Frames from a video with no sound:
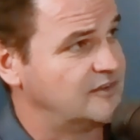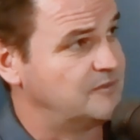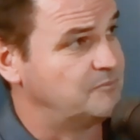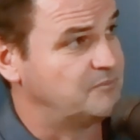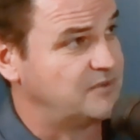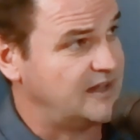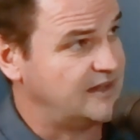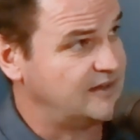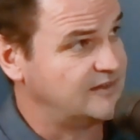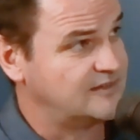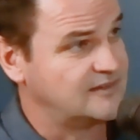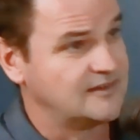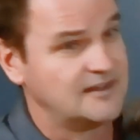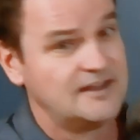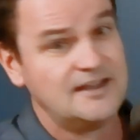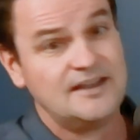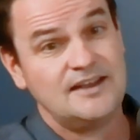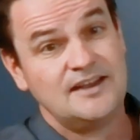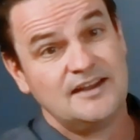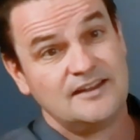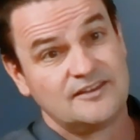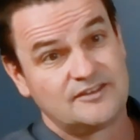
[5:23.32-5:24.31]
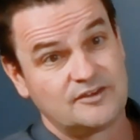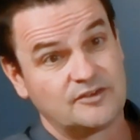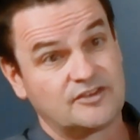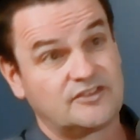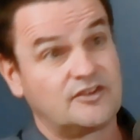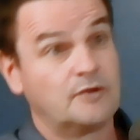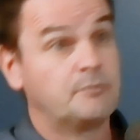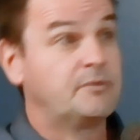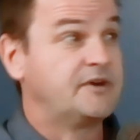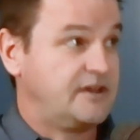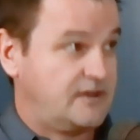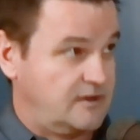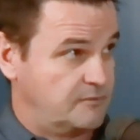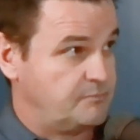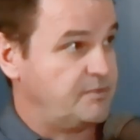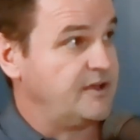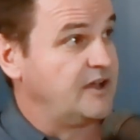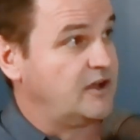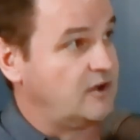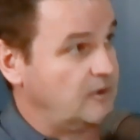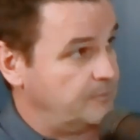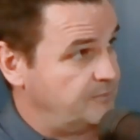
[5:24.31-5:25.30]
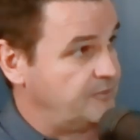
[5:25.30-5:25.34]
in place so somebody can
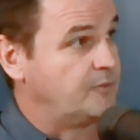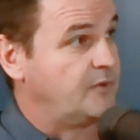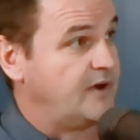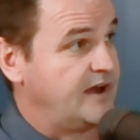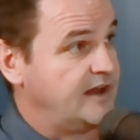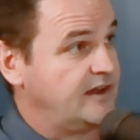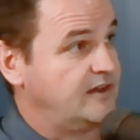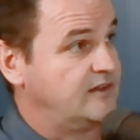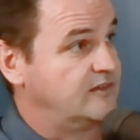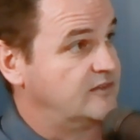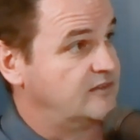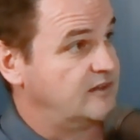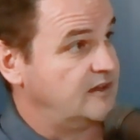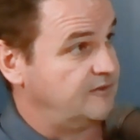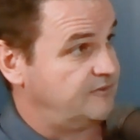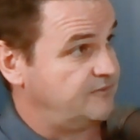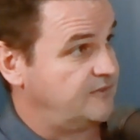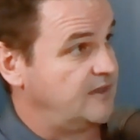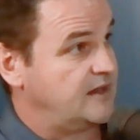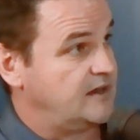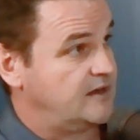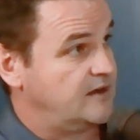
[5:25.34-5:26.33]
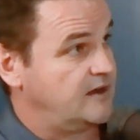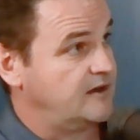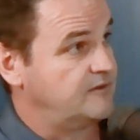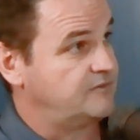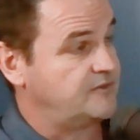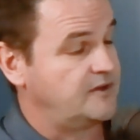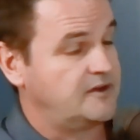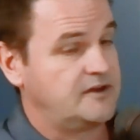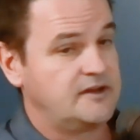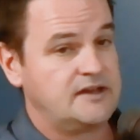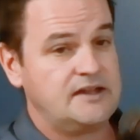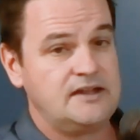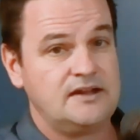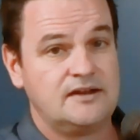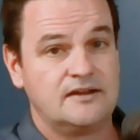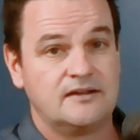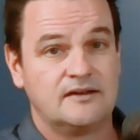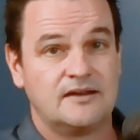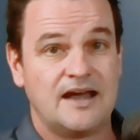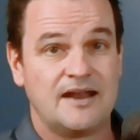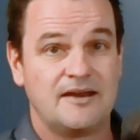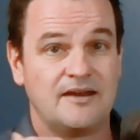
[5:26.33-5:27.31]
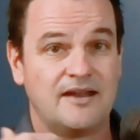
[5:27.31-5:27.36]
pick up the reins if they're
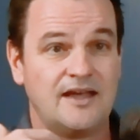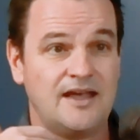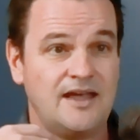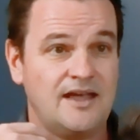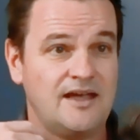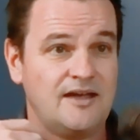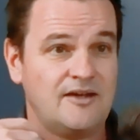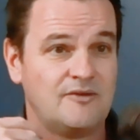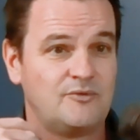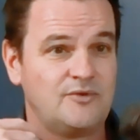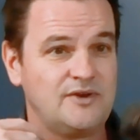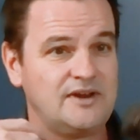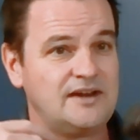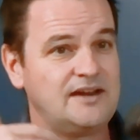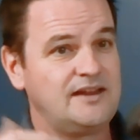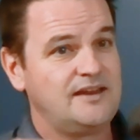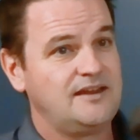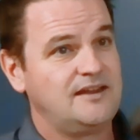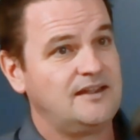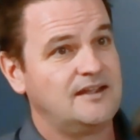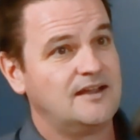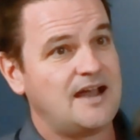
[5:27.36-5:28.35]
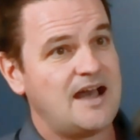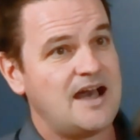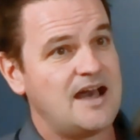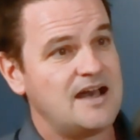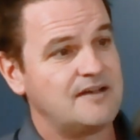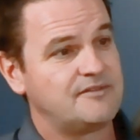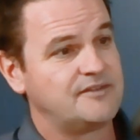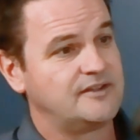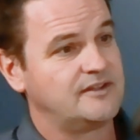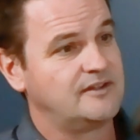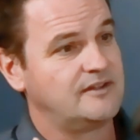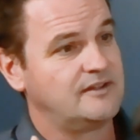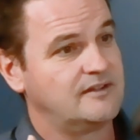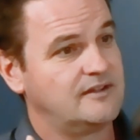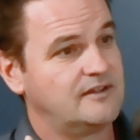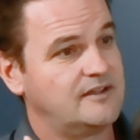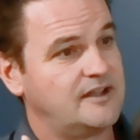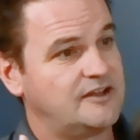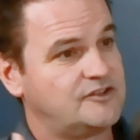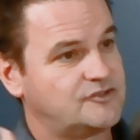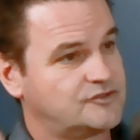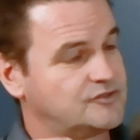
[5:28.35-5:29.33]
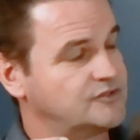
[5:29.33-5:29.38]
needed. And really having
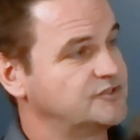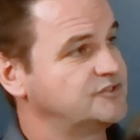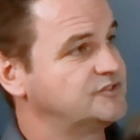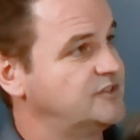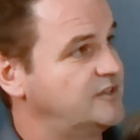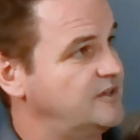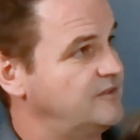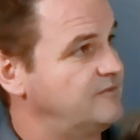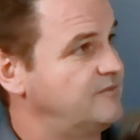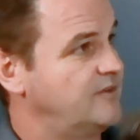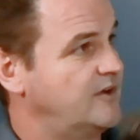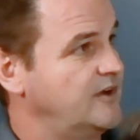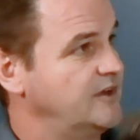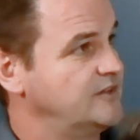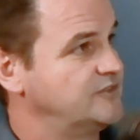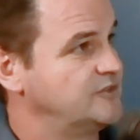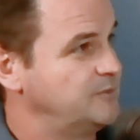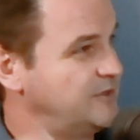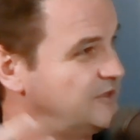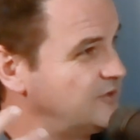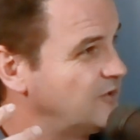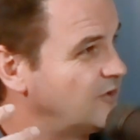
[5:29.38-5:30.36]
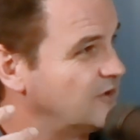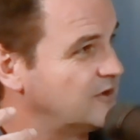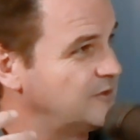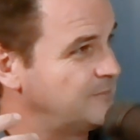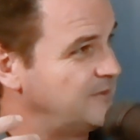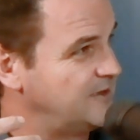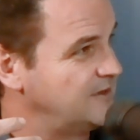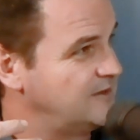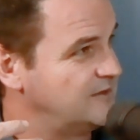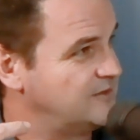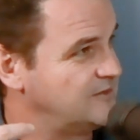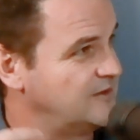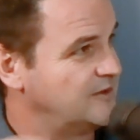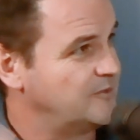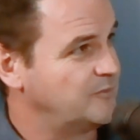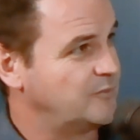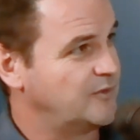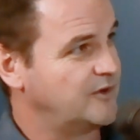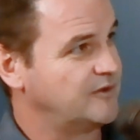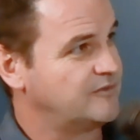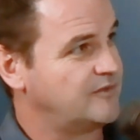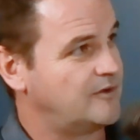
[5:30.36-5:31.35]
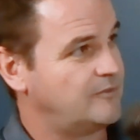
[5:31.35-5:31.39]
a trusted advisor. We talked about this on
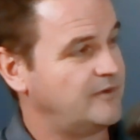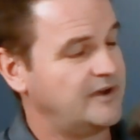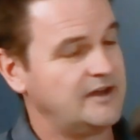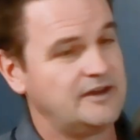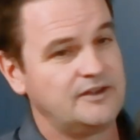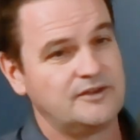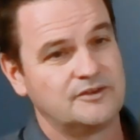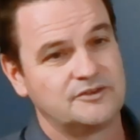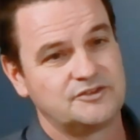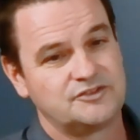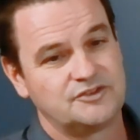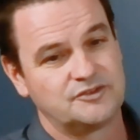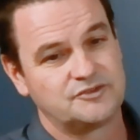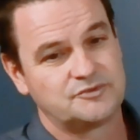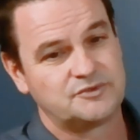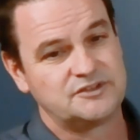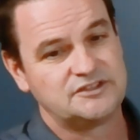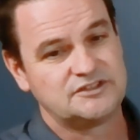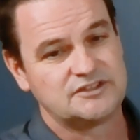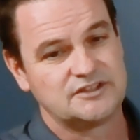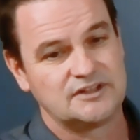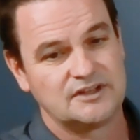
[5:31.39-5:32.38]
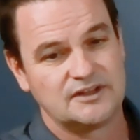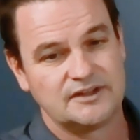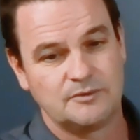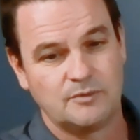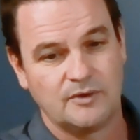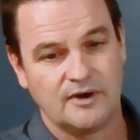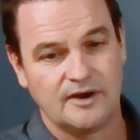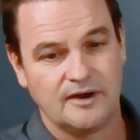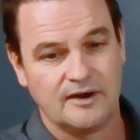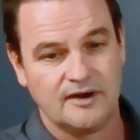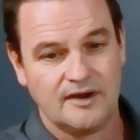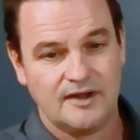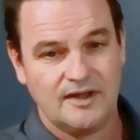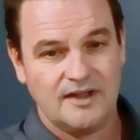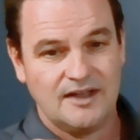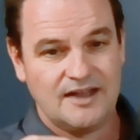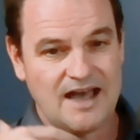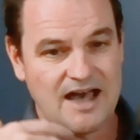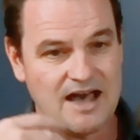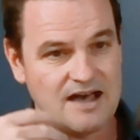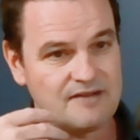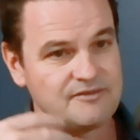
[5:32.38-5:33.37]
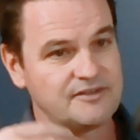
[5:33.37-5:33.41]
one of our radio shows recently, where
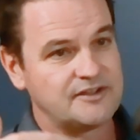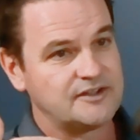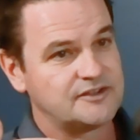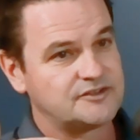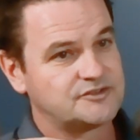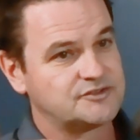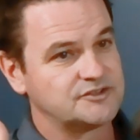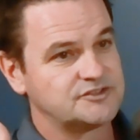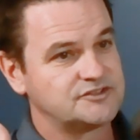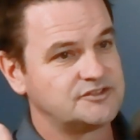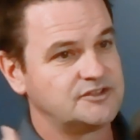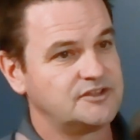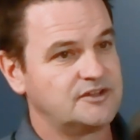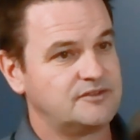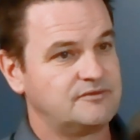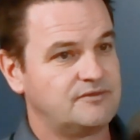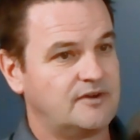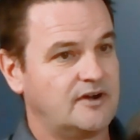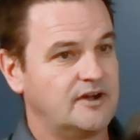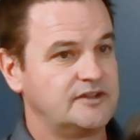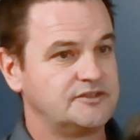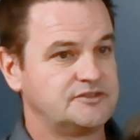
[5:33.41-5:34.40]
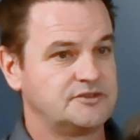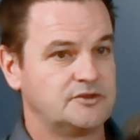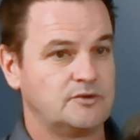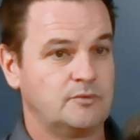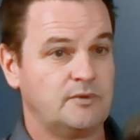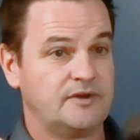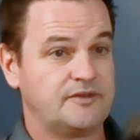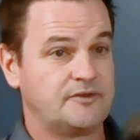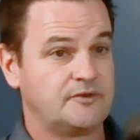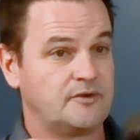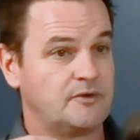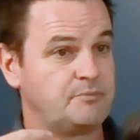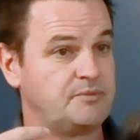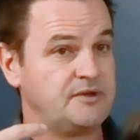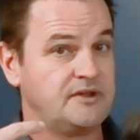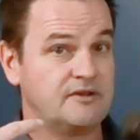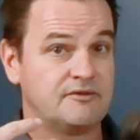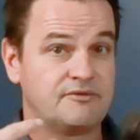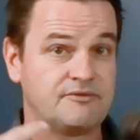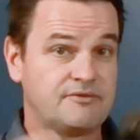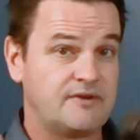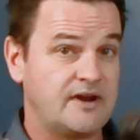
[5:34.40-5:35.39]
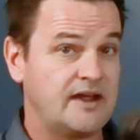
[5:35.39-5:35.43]
having a trusted advisor, whether it be a
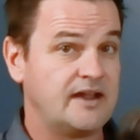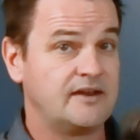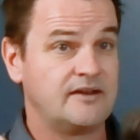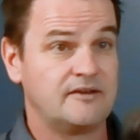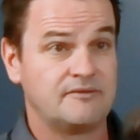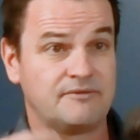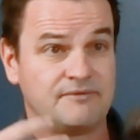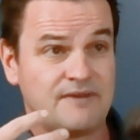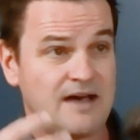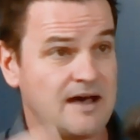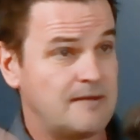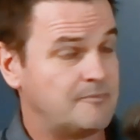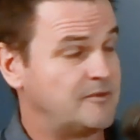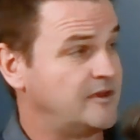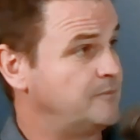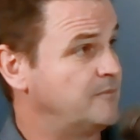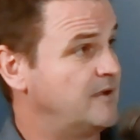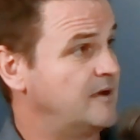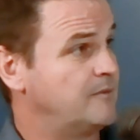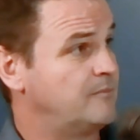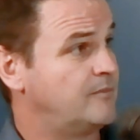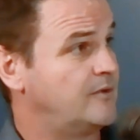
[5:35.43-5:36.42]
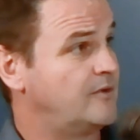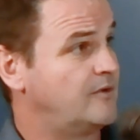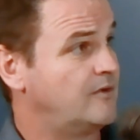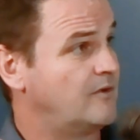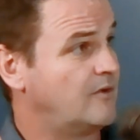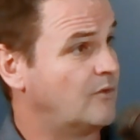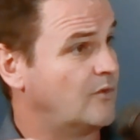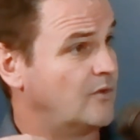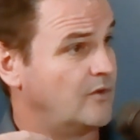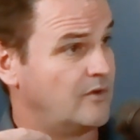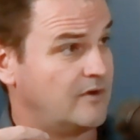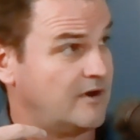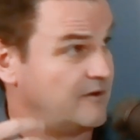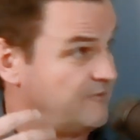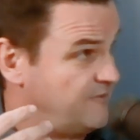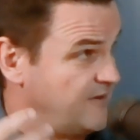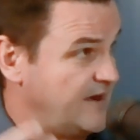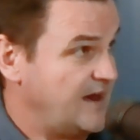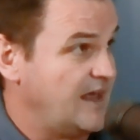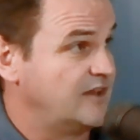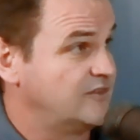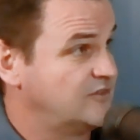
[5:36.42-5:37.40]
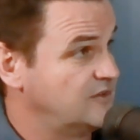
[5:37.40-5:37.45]
friend, a family member, or a
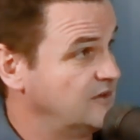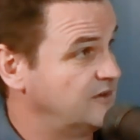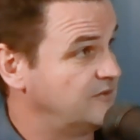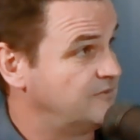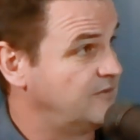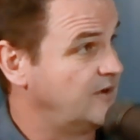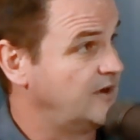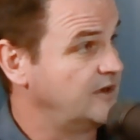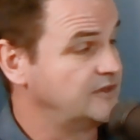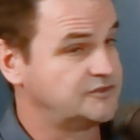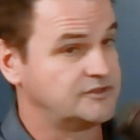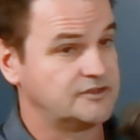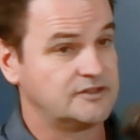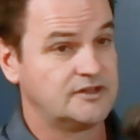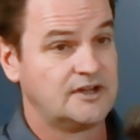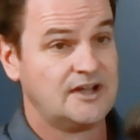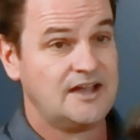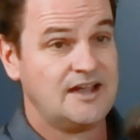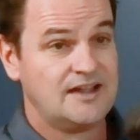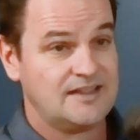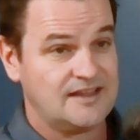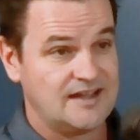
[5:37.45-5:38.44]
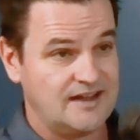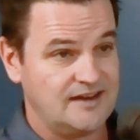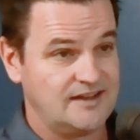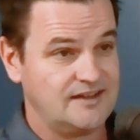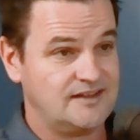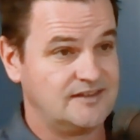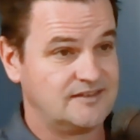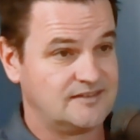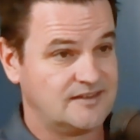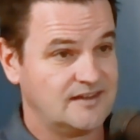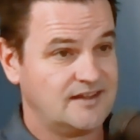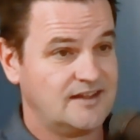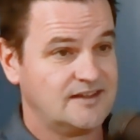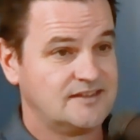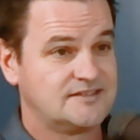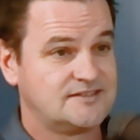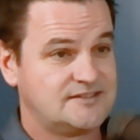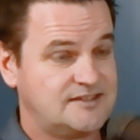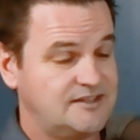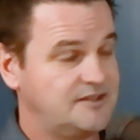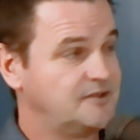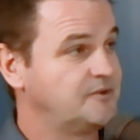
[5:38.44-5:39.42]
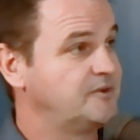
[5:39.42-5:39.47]
financial advisor that is
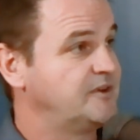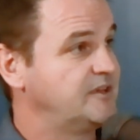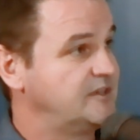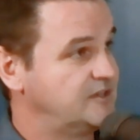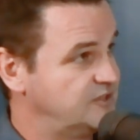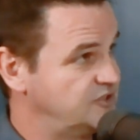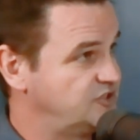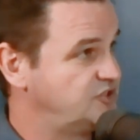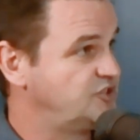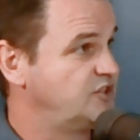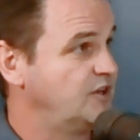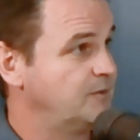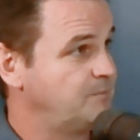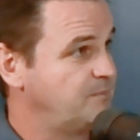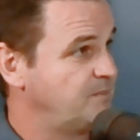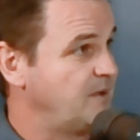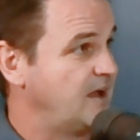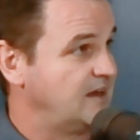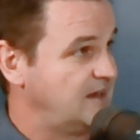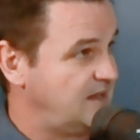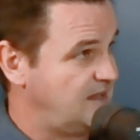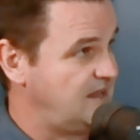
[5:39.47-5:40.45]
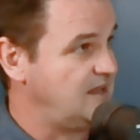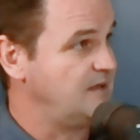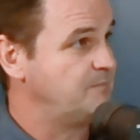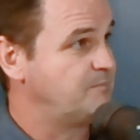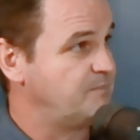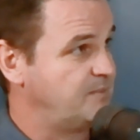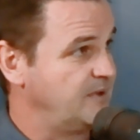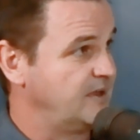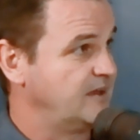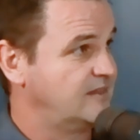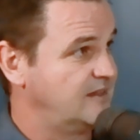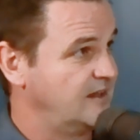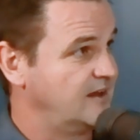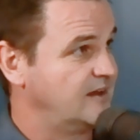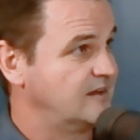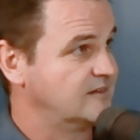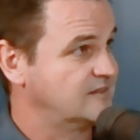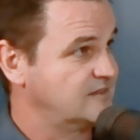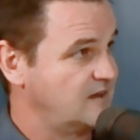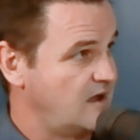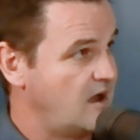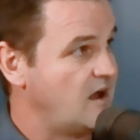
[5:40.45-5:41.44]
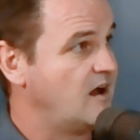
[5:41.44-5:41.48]
steering the ship and keeping things
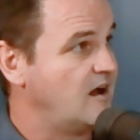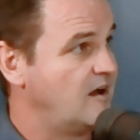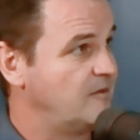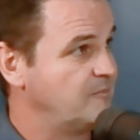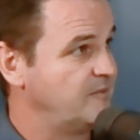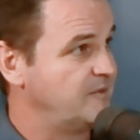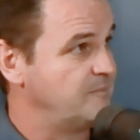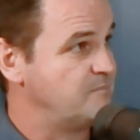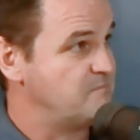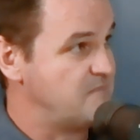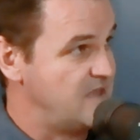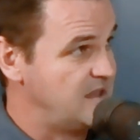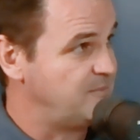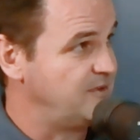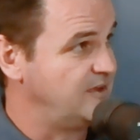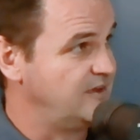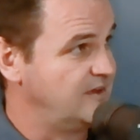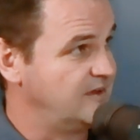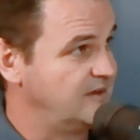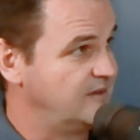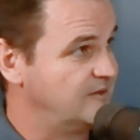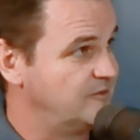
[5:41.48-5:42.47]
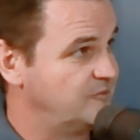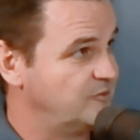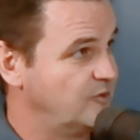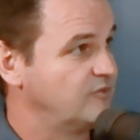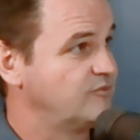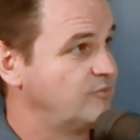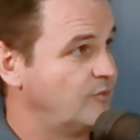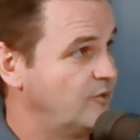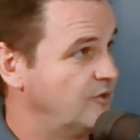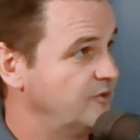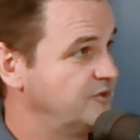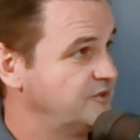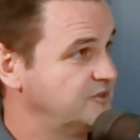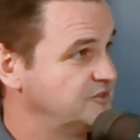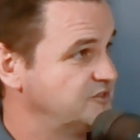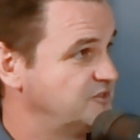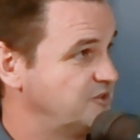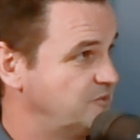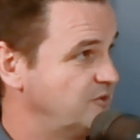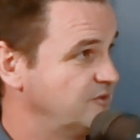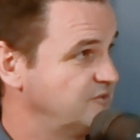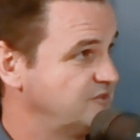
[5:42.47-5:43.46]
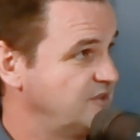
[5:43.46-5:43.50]
calm, maybe in rough waters
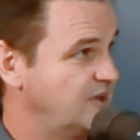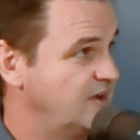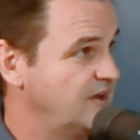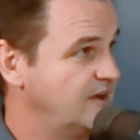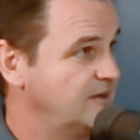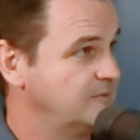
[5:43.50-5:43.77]
or rough times.